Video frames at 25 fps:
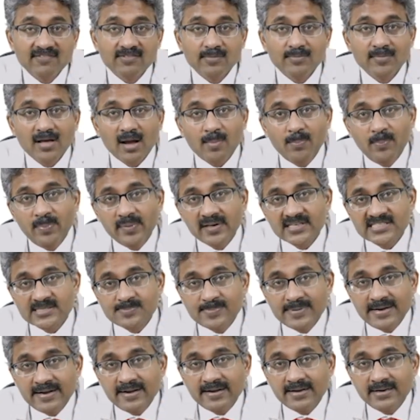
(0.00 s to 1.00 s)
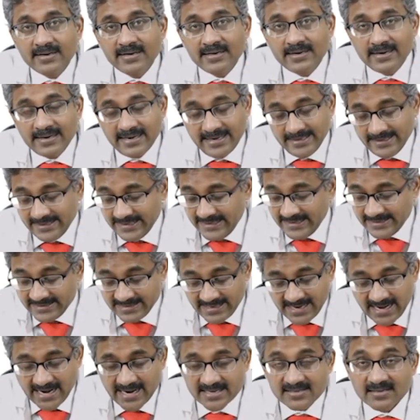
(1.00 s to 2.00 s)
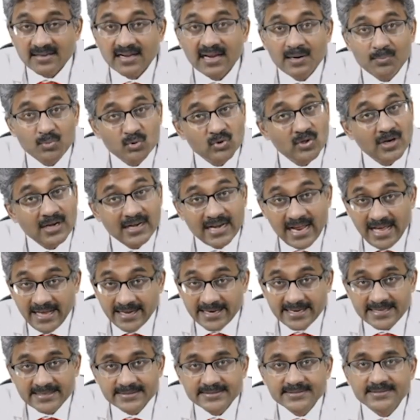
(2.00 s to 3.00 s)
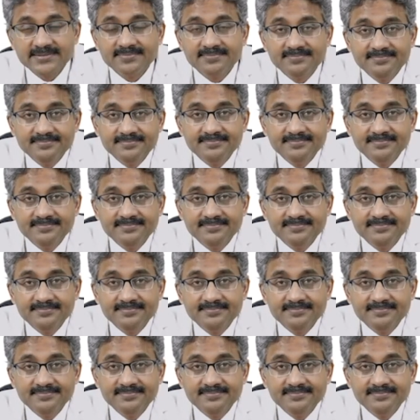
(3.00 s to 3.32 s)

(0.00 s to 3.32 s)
from the upper respiratory tract above the larynx.